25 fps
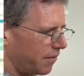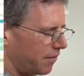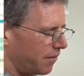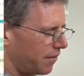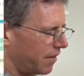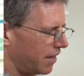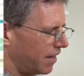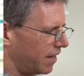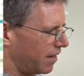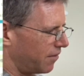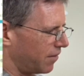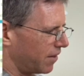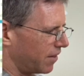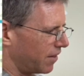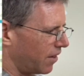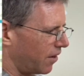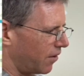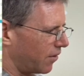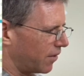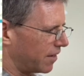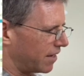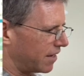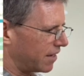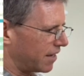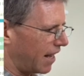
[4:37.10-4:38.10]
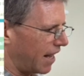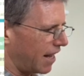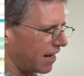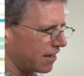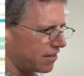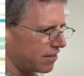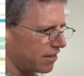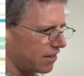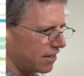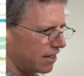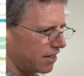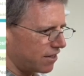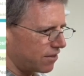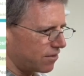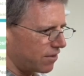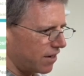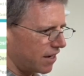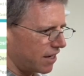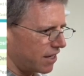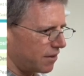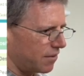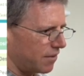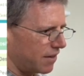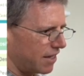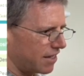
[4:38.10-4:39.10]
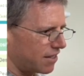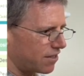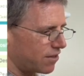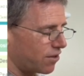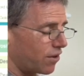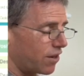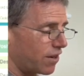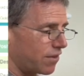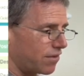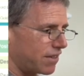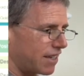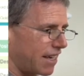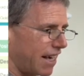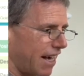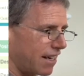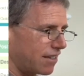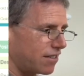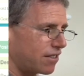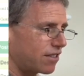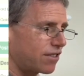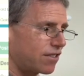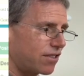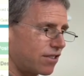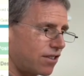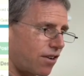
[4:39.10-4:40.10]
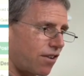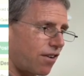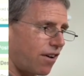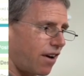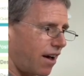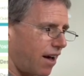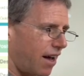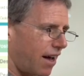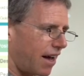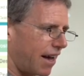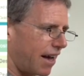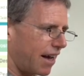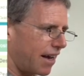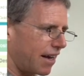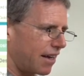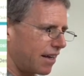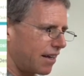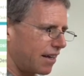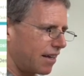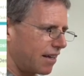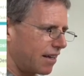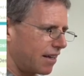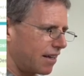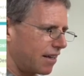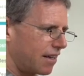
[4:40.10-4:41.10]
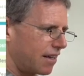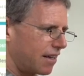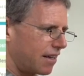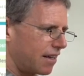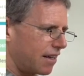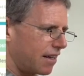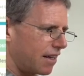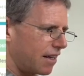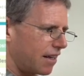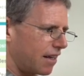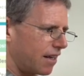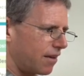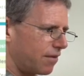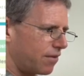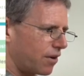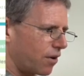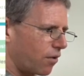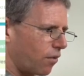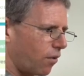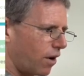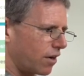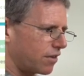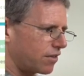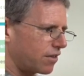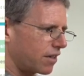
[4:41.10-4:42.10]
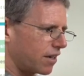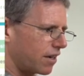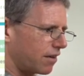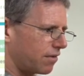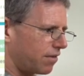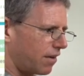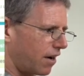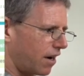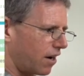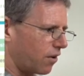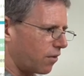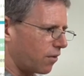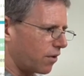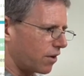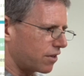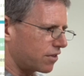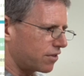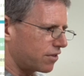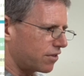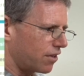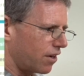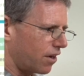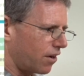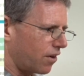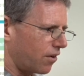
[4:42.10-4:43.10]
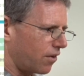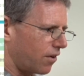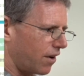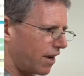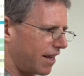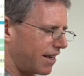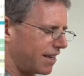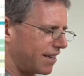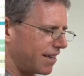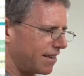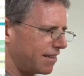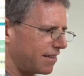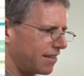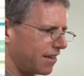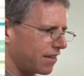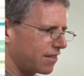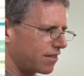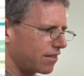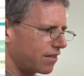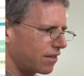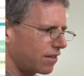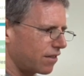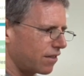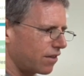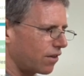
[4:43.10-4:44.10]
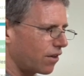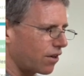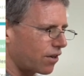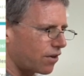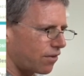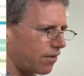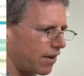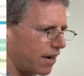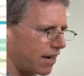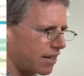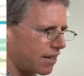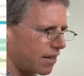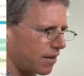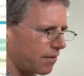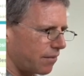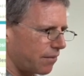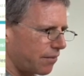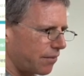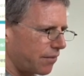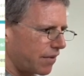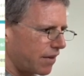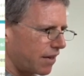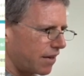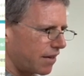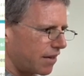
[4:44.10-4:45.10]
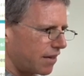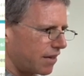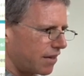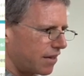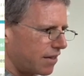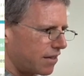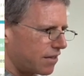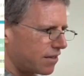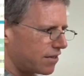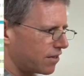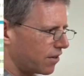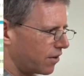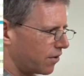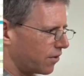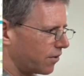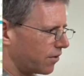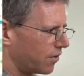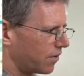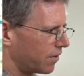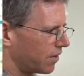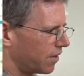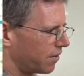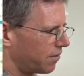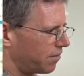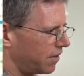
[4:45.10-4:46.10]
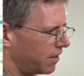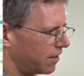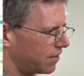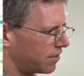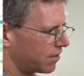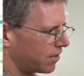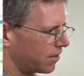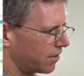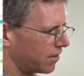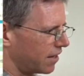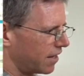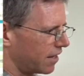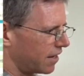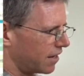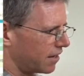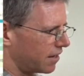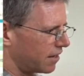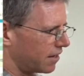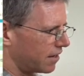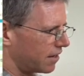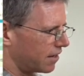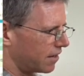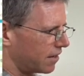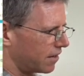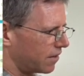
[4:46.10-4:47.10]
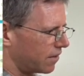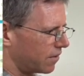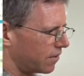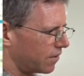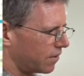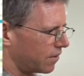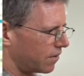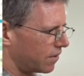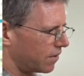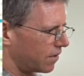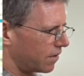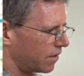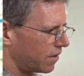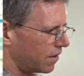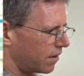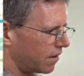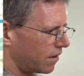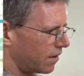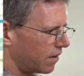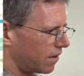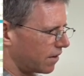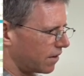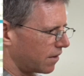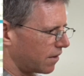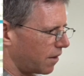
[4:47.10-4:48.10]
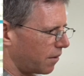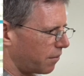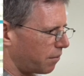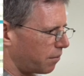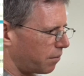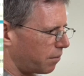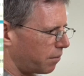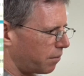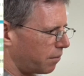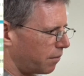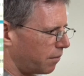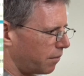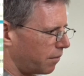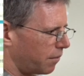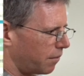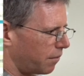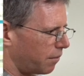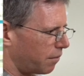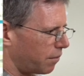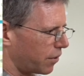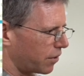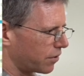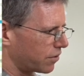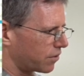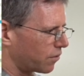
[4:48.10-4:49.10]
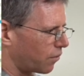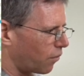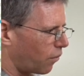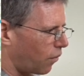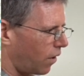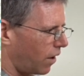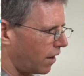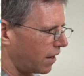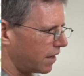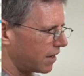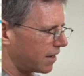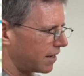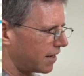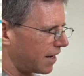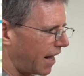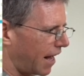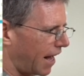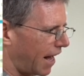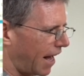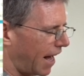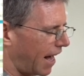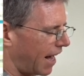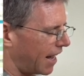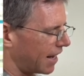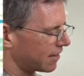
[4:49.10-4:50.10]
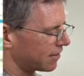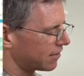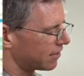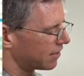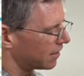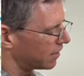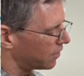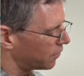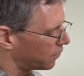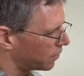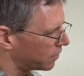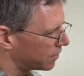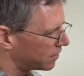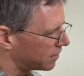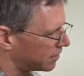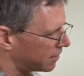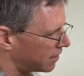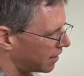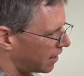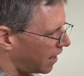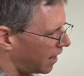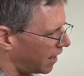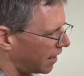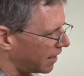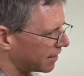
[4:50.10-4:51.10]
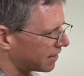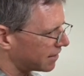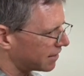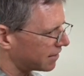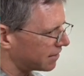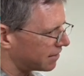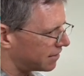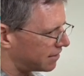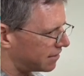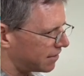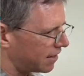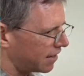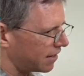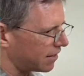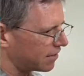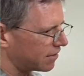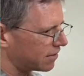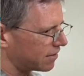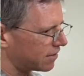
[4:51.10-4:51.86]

Even though it actually is random, it sort of catches your eye if you're watching a fireworks show and it doesn't look random. So the feature that the person wanted actually was not just